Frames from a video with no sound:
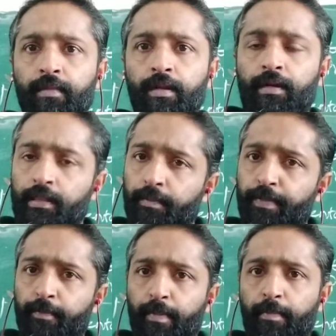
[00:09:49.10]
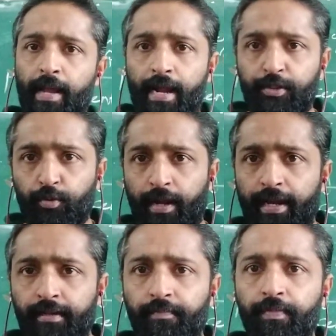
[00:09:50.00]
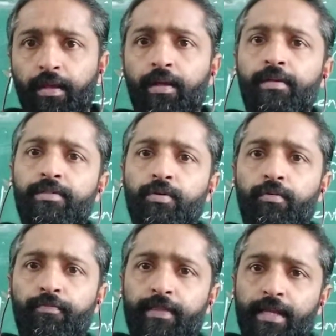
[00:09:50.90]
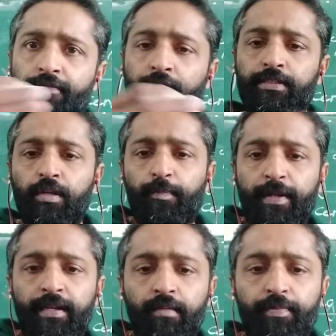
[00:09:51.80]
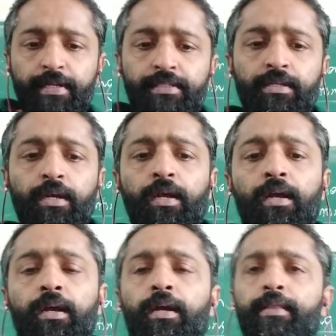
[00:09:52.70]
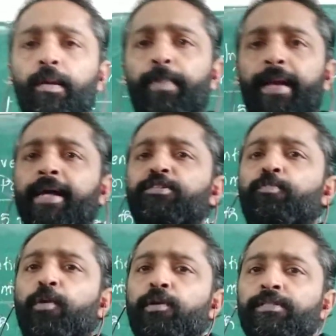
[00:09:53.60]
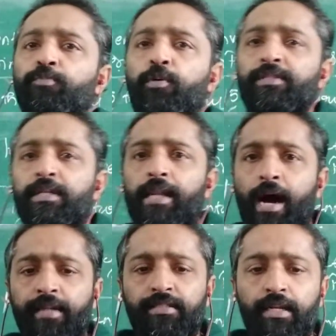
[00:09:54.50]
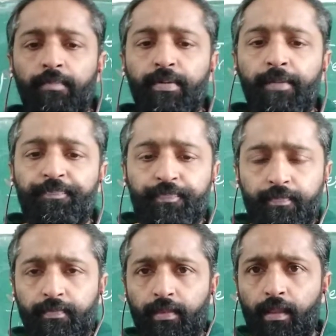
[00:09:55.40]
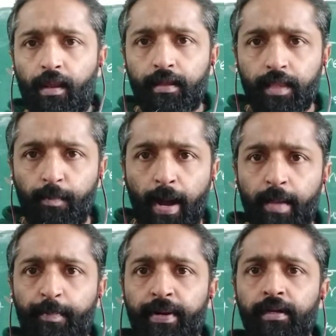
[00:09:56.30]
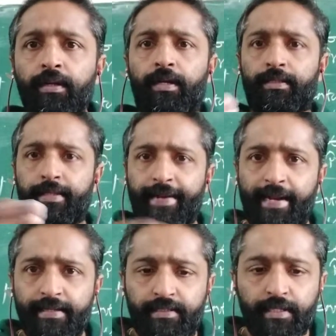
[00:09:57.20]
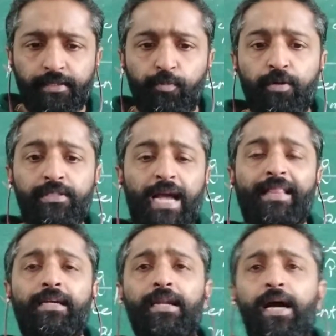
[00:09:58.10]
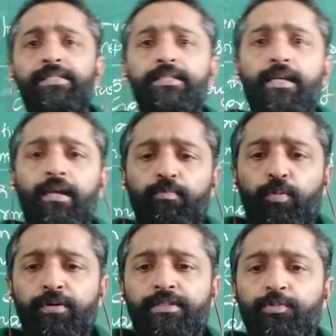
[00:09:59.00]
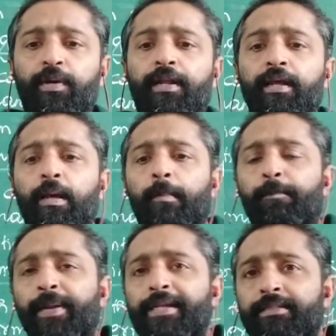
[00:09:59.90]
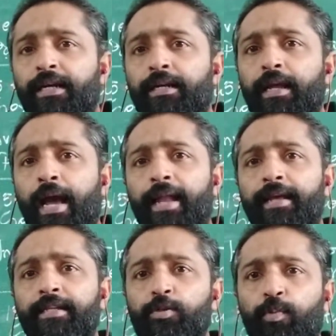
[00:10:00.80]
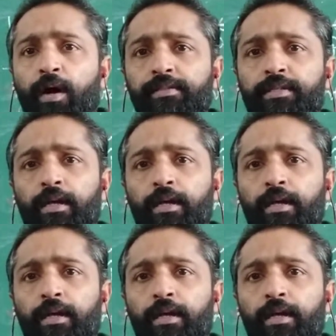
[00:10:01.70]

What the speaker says: Till then people had to write. So with the invention of printing press, they began to produce books in large number. The Bible, the religious books and the classical books were printed and it was